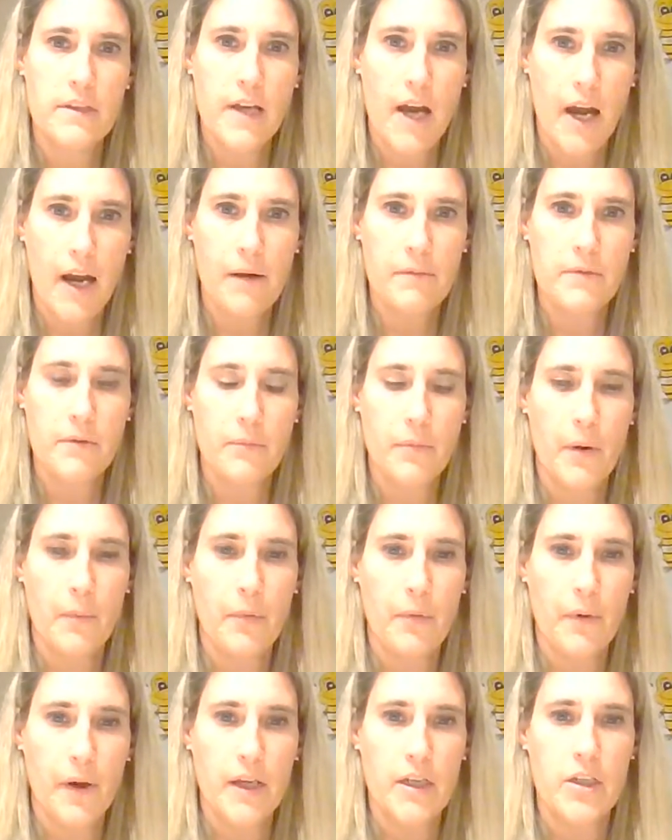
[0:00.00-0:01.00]
times of
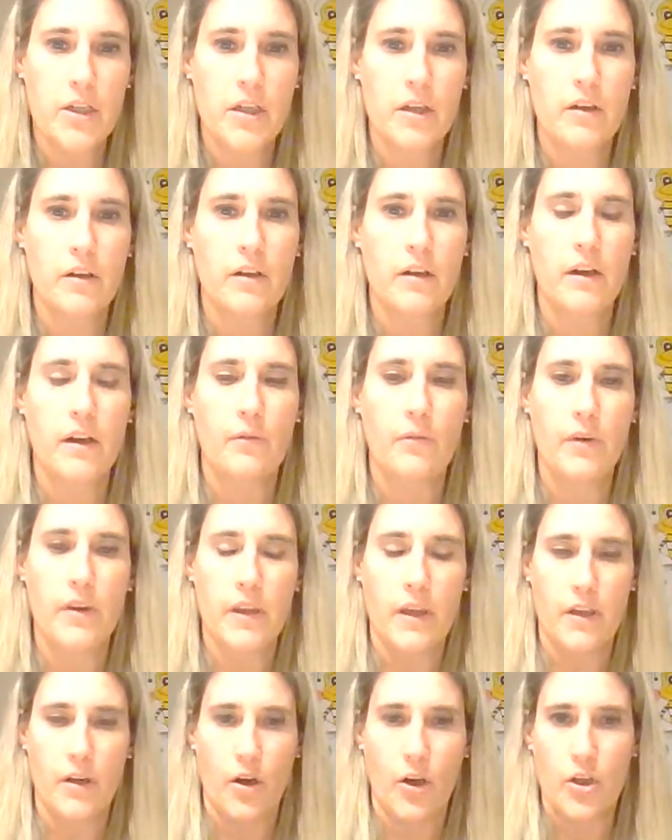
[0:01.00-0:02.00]
preparation
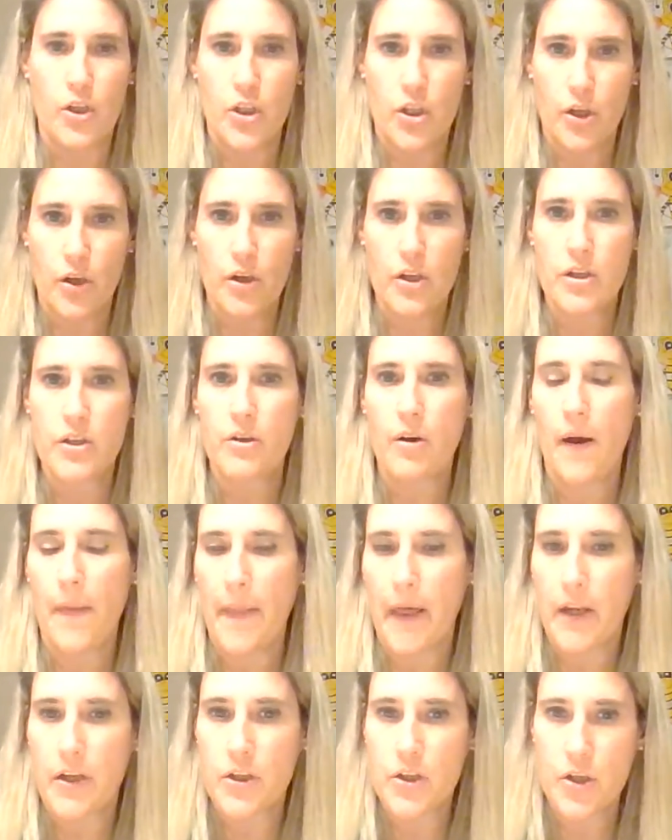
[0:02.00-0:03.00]
within our church
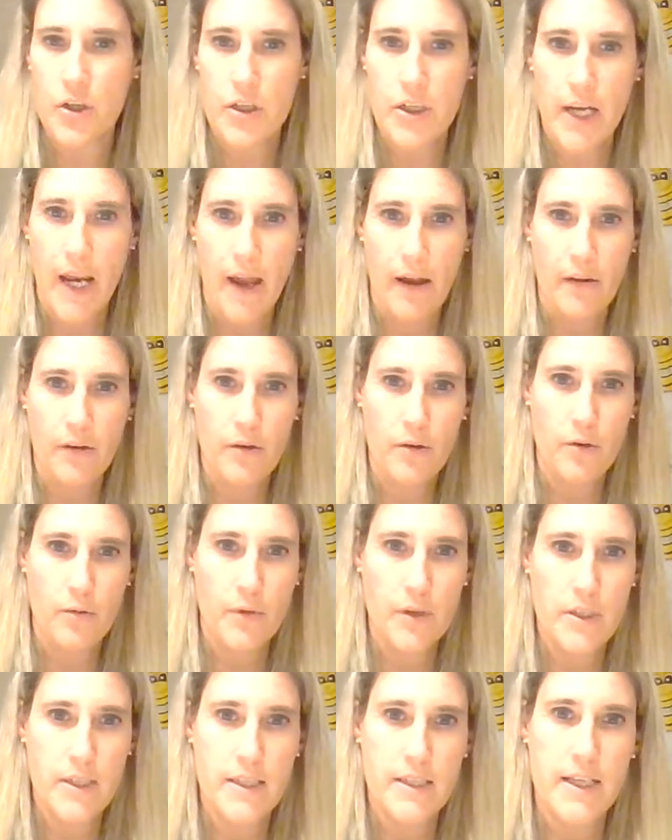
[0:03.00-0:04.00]
on that church calendar,
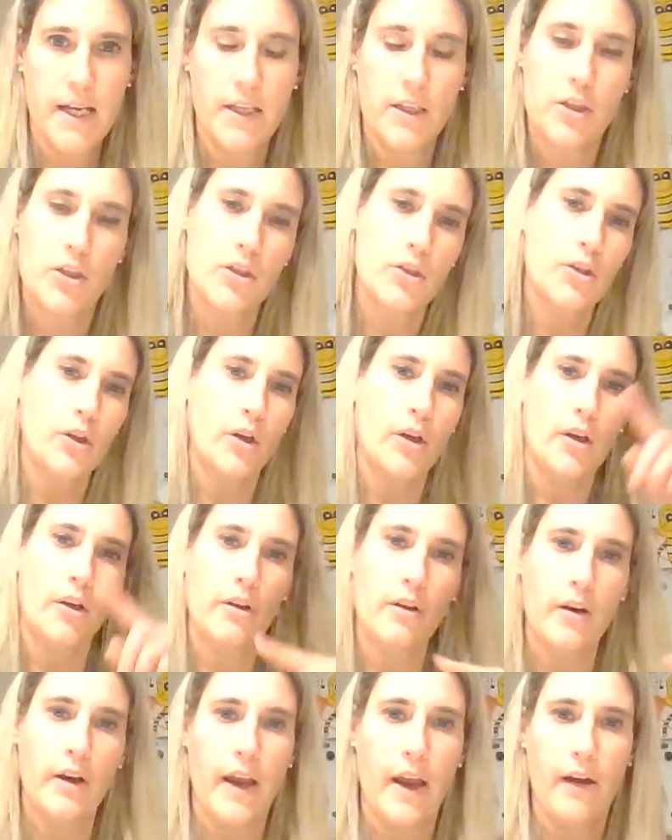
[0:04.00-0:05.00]
which is that
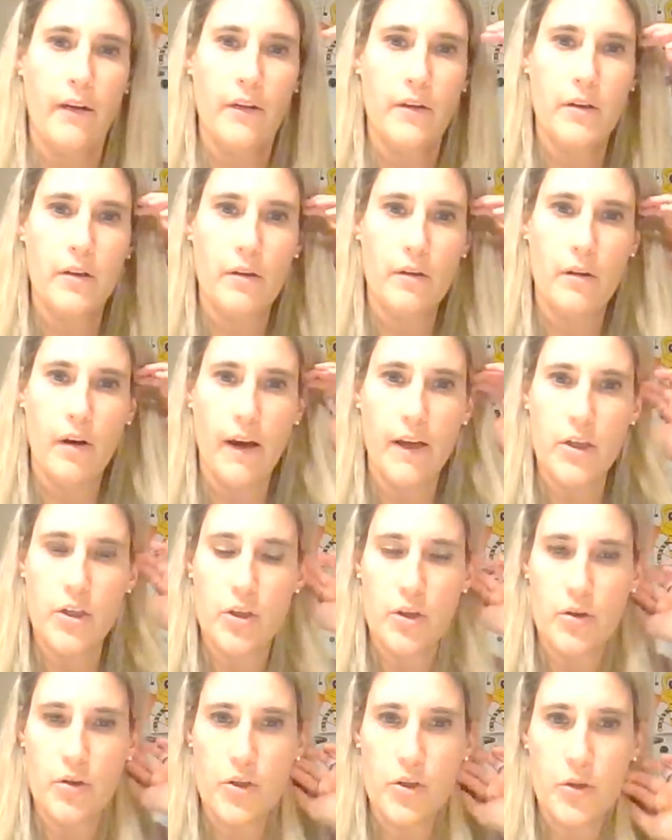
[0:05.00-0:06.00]
circular calendar I
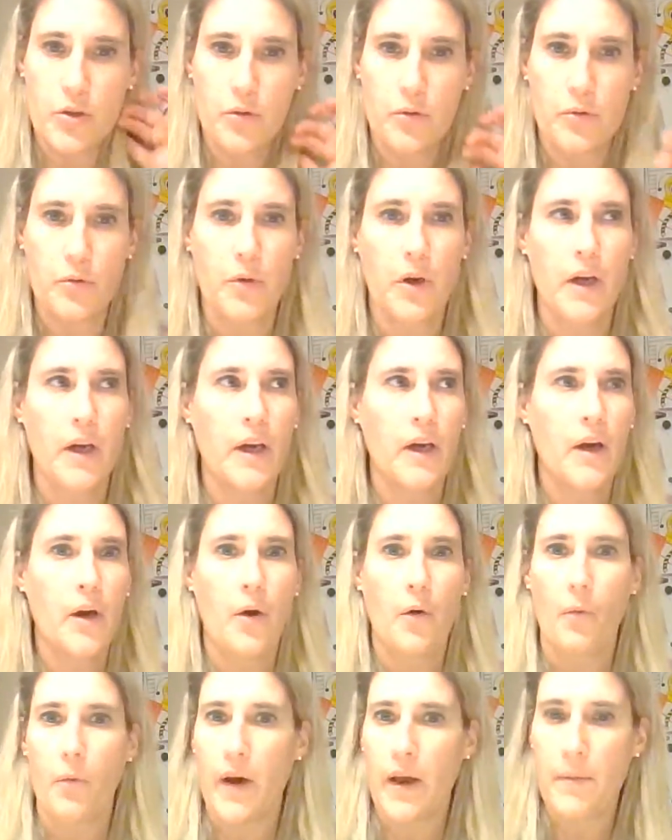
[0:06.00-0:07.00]
showed you
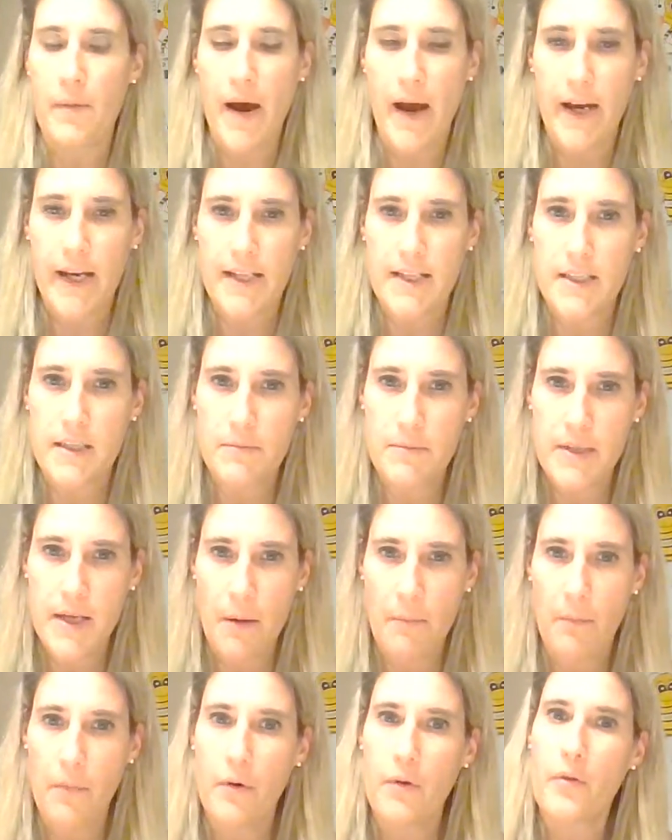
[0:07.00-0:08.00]
way back in
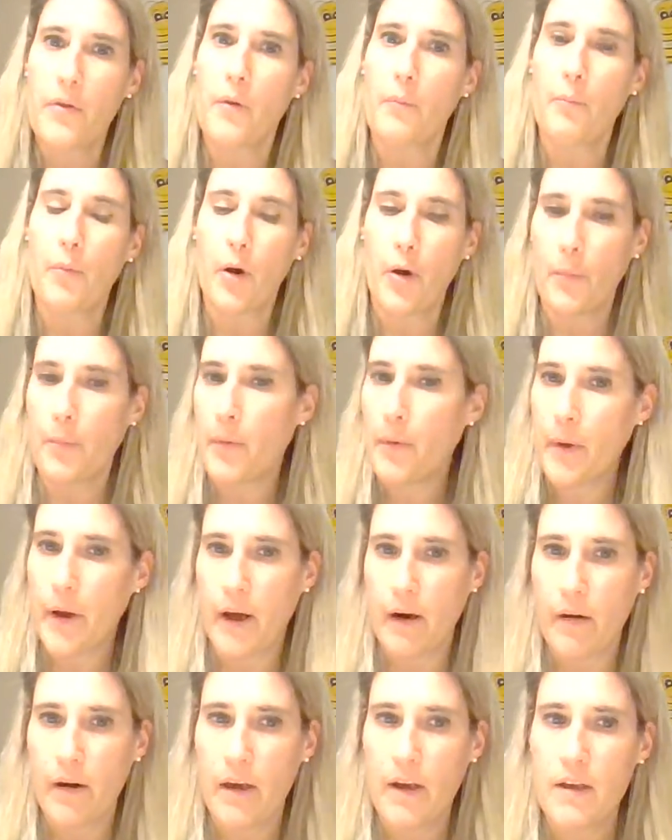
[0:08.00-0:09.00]
September, the purple
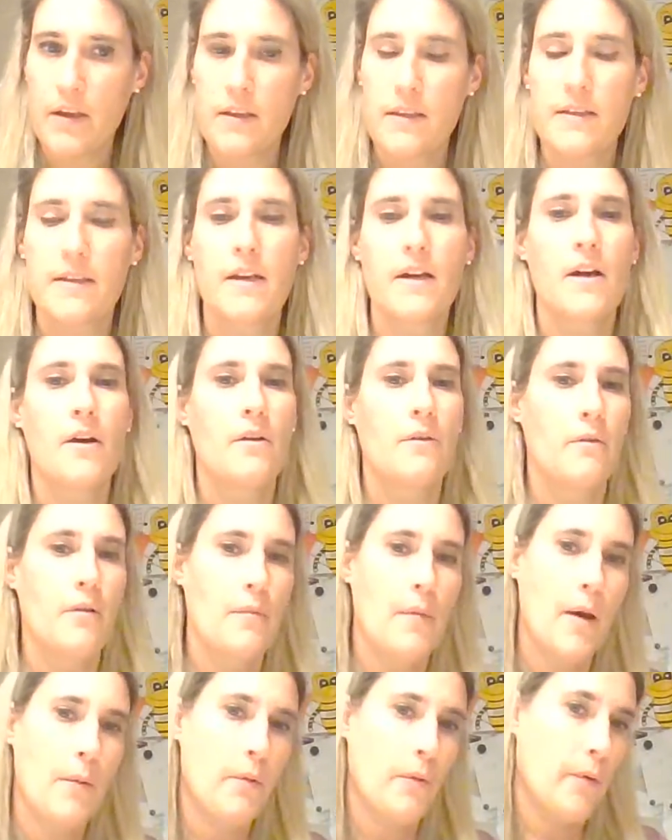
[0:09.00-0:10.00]
areas.
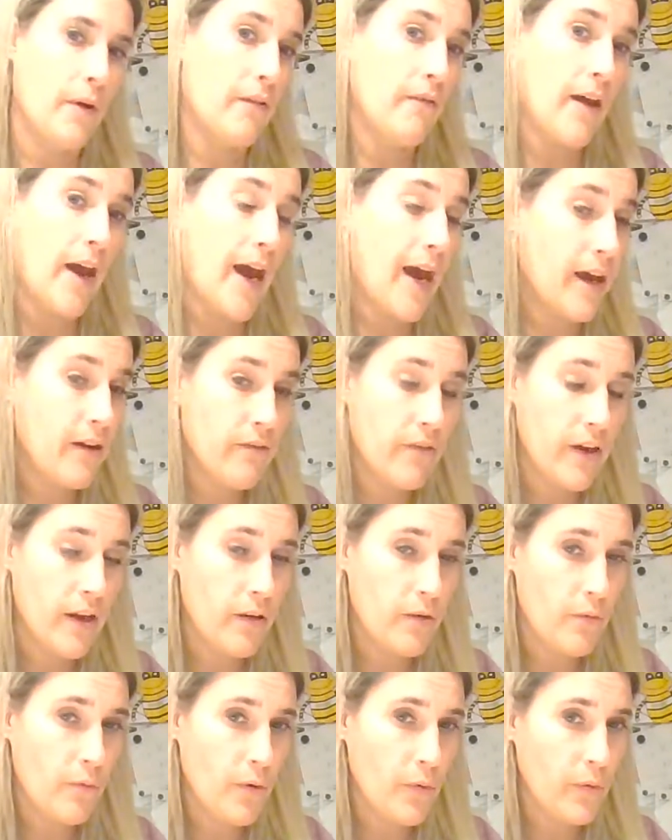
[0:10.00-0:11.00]
Remember, we have
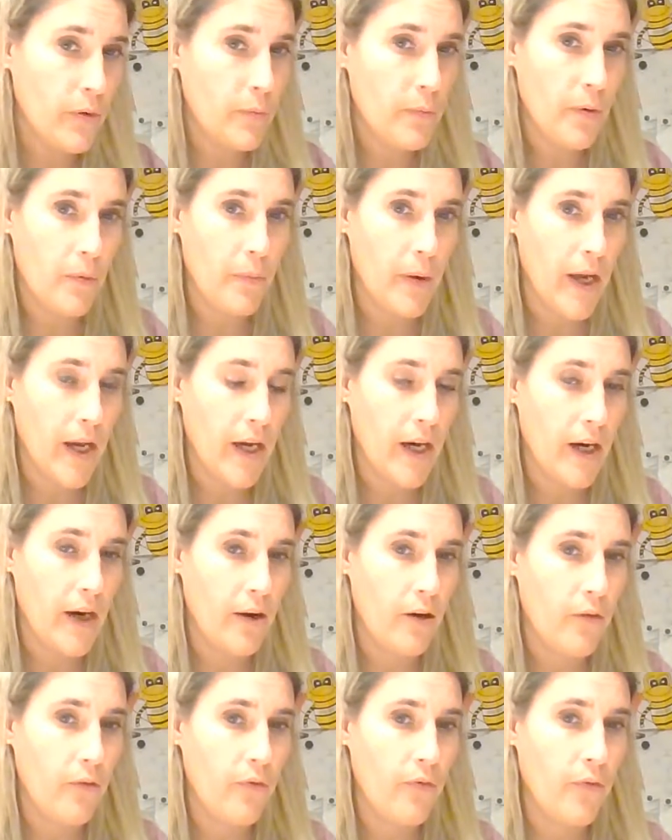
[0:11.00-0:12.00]
Advent when we
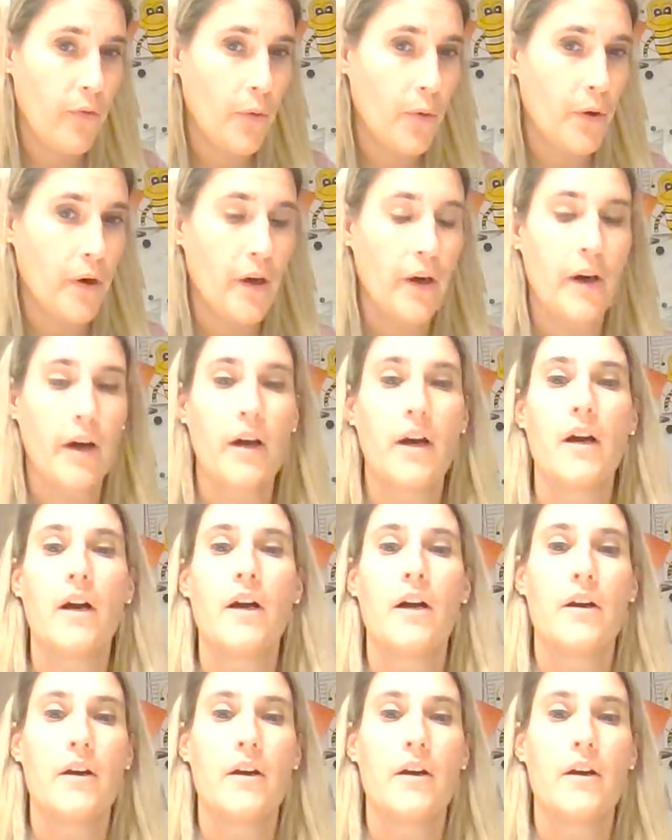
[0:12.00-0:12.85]
prepare for